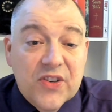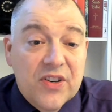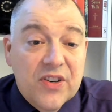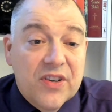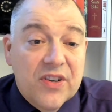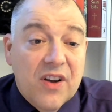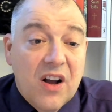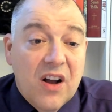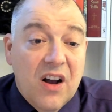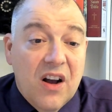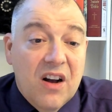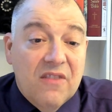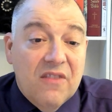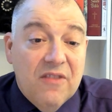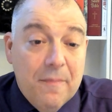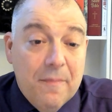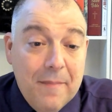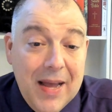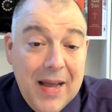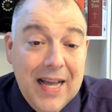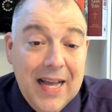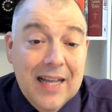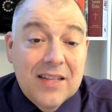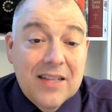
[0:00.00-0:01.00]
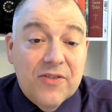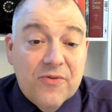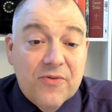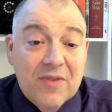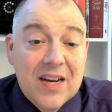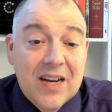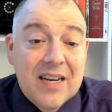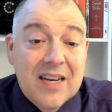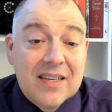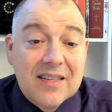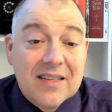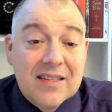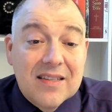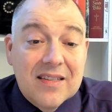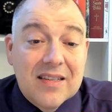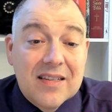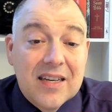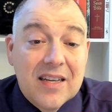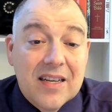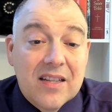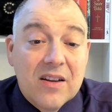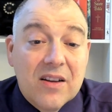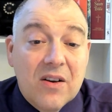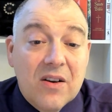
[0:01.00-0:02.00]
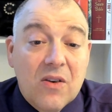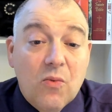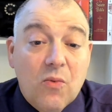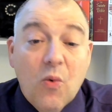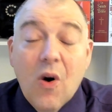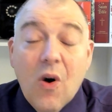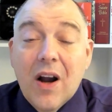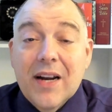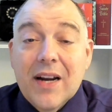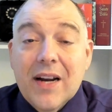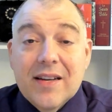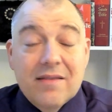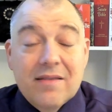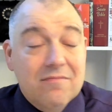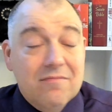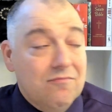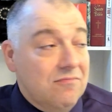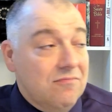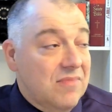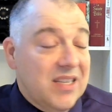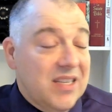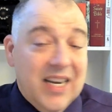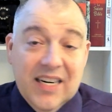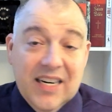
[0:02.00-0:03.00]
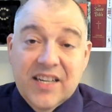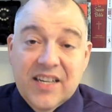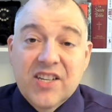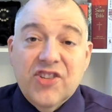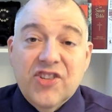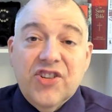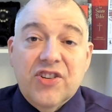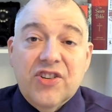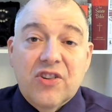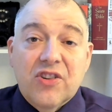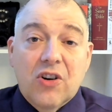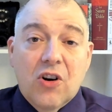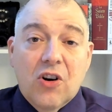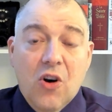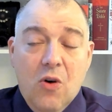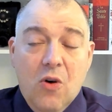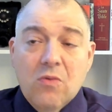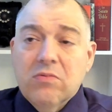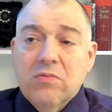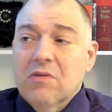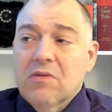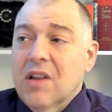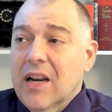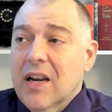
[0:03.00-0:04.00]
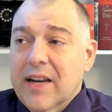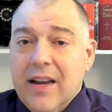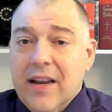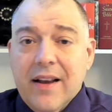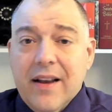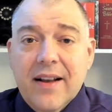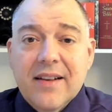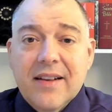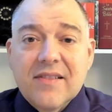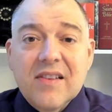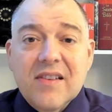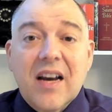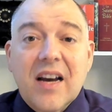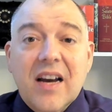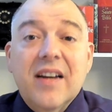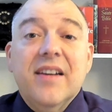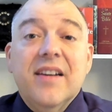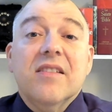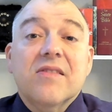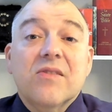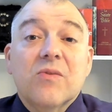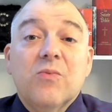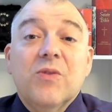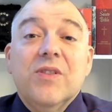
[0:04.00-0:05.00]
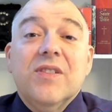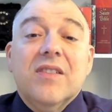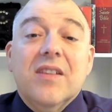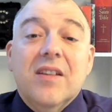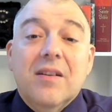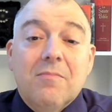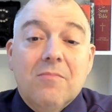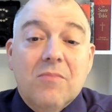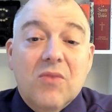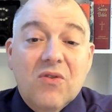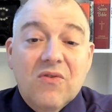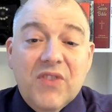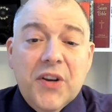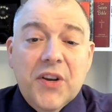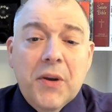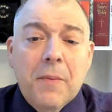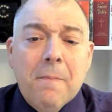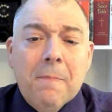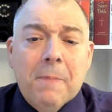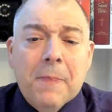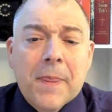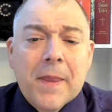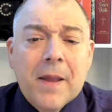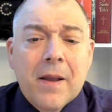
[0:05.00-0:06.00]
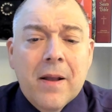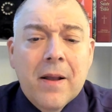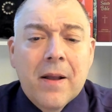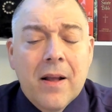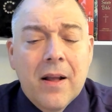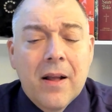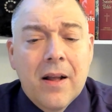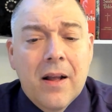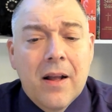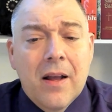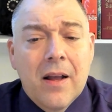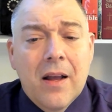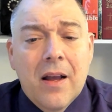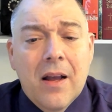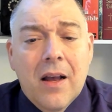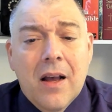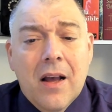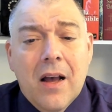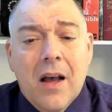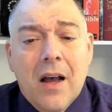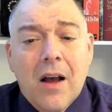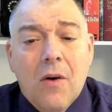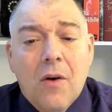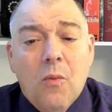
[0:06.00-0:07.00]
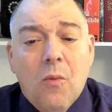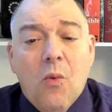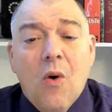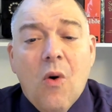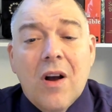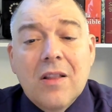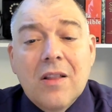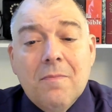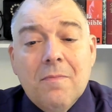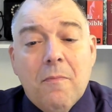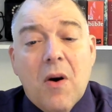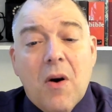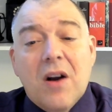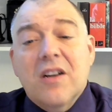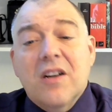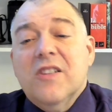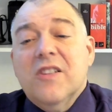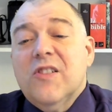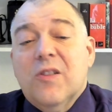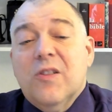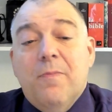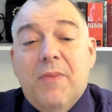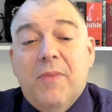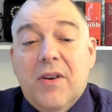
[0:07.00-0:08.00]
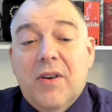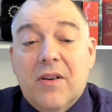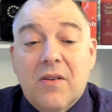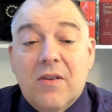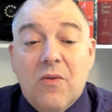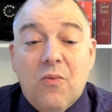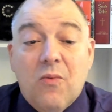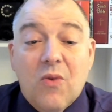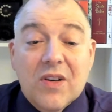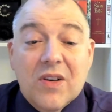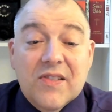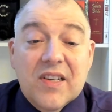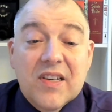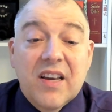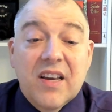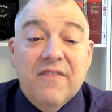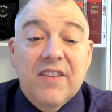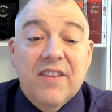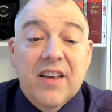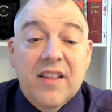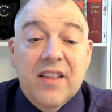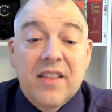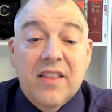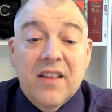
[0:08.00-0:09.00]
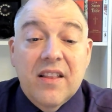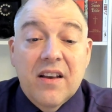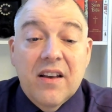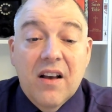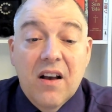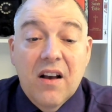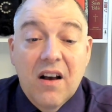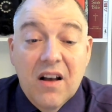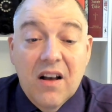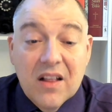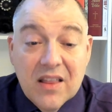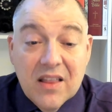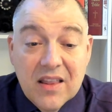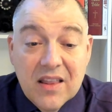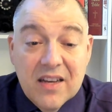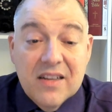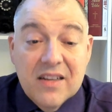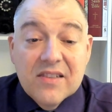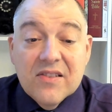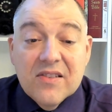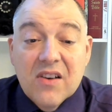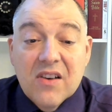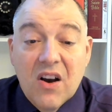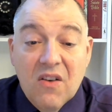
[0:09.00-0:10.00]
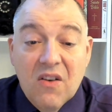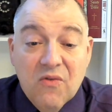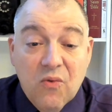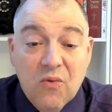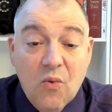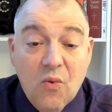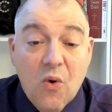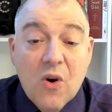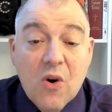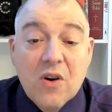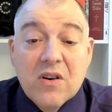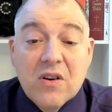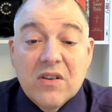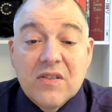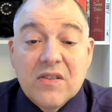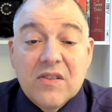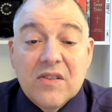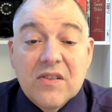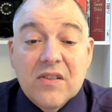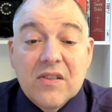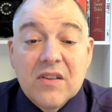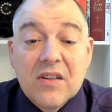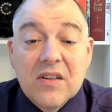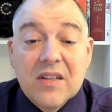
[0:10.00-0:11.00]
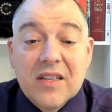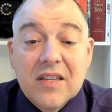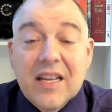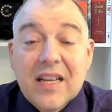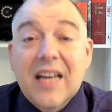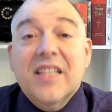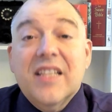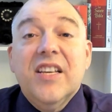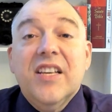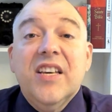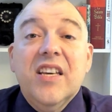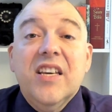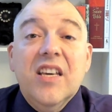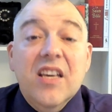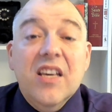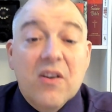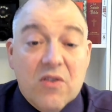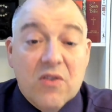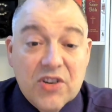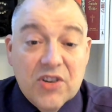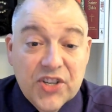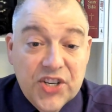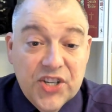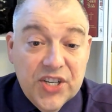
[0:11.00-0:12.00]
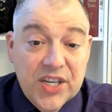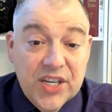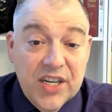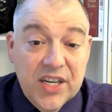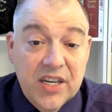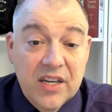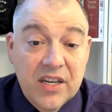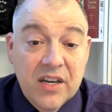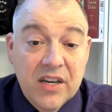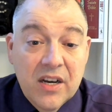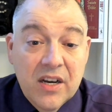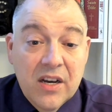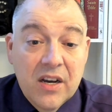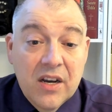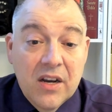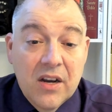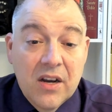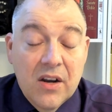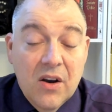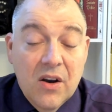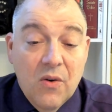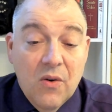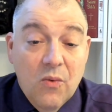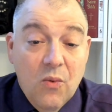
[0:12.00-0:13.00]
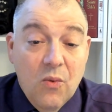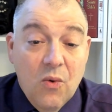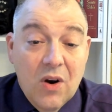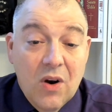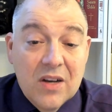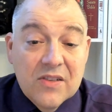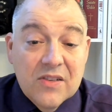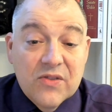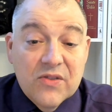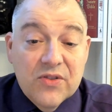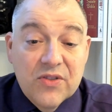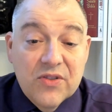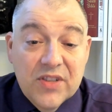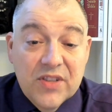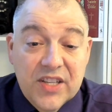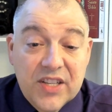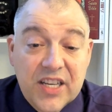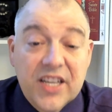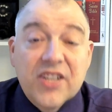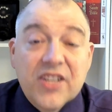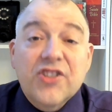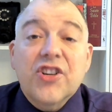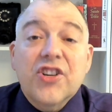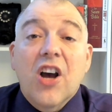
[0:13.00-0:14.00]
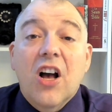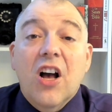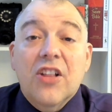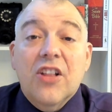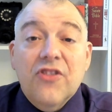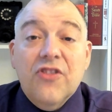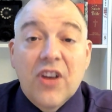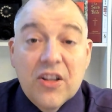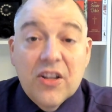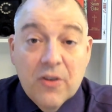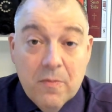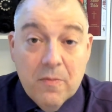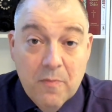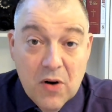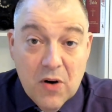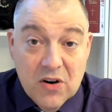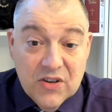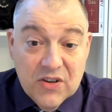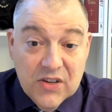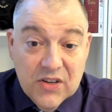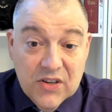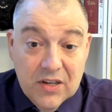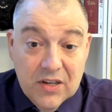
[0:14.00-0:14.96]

of a man dressed in a white technician coat, like a scientist we see in movie, one participant was given a list of words that he or she was to teach another person.